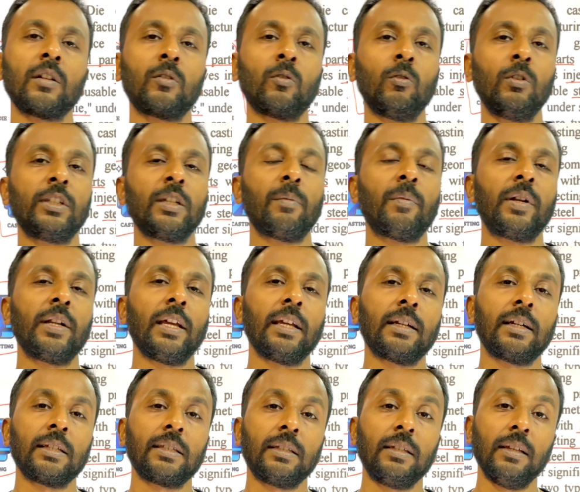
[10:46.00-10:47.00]
cold chamber die
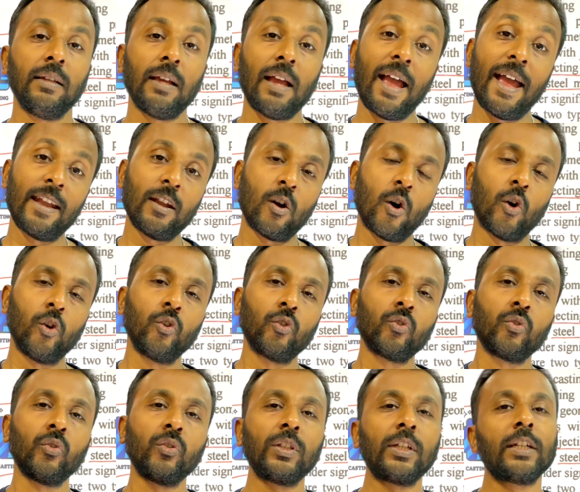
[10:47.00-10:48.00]
casting, and
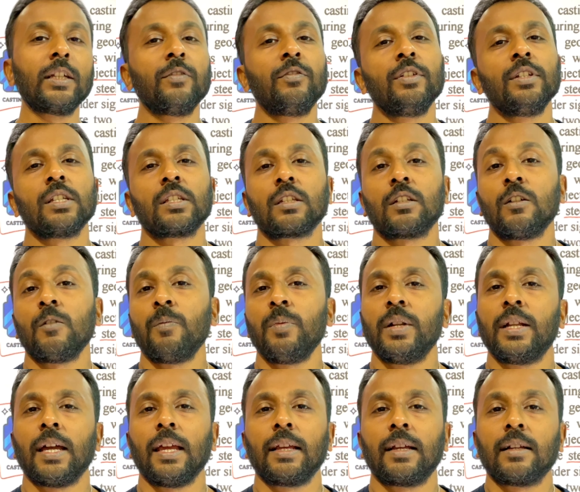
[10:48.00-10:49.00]
also the definition of
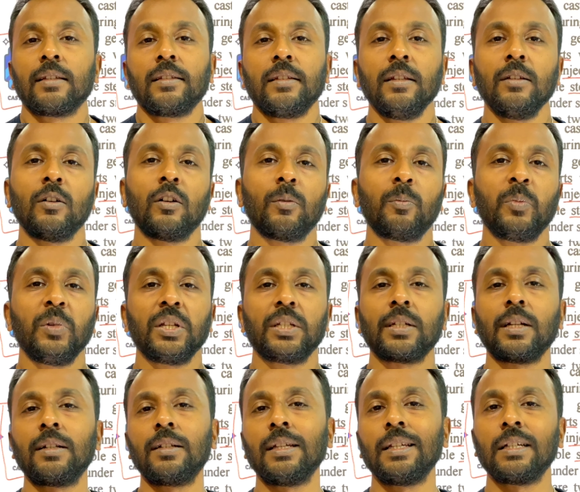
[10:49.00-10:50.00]
die casting or
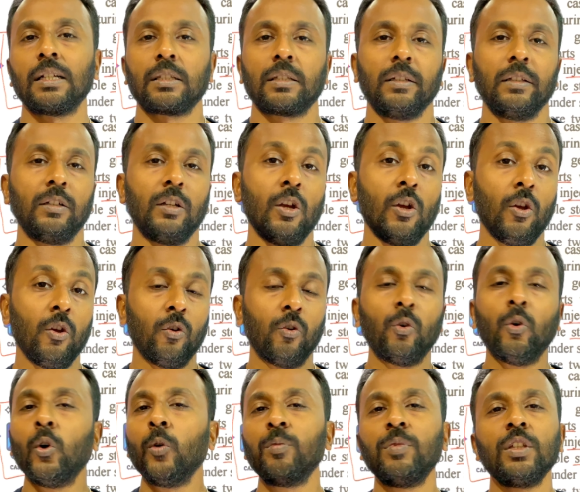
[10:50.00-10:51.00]
pressure die casting.
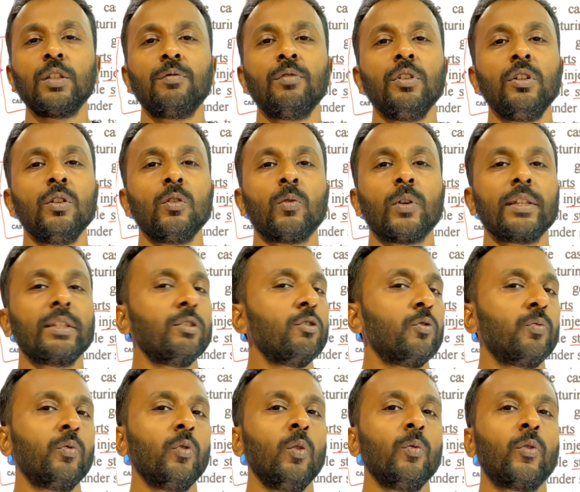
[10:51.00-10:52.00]
Hope this video was
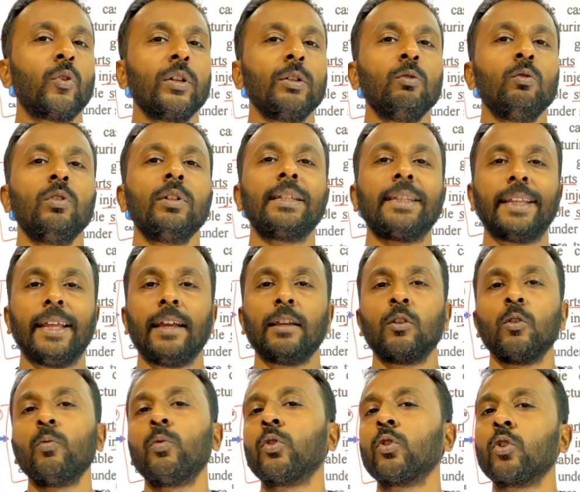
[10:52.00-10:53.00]
useful for you. Thank
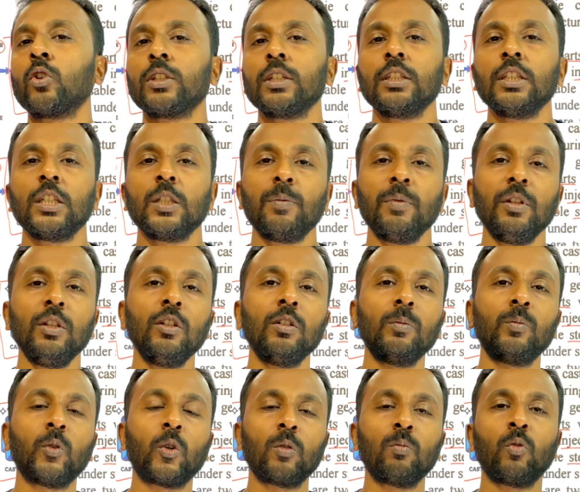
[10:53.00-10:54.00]
you for watching this video.
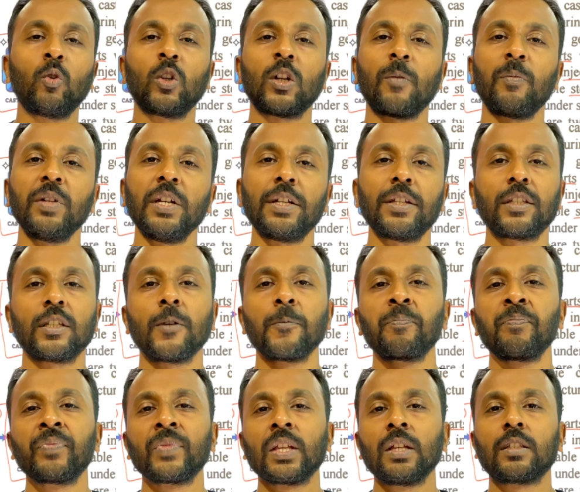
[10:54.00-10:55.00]
For more updates,
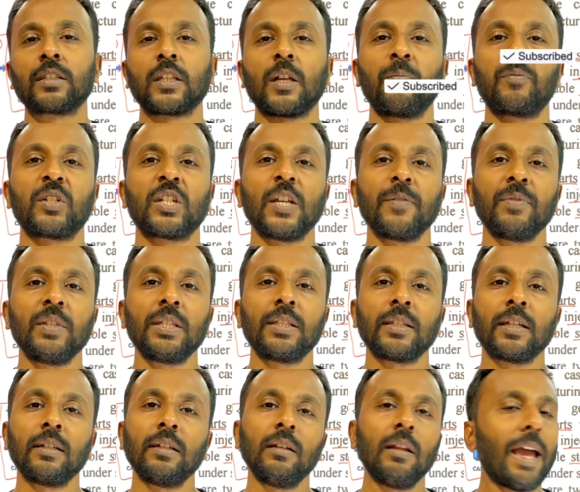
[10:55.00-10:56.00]
subscribe this
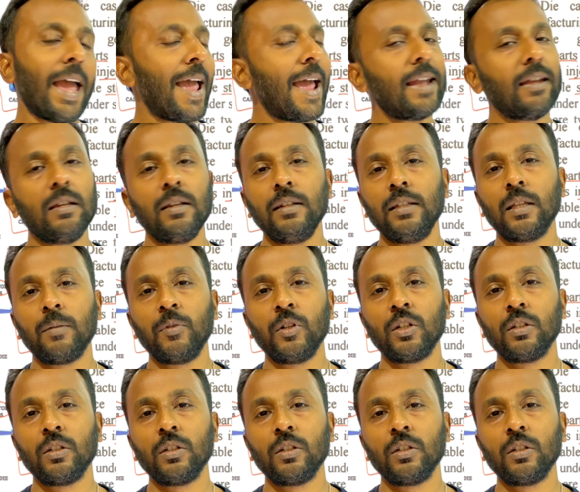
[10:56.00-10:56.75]
channel and hit the bell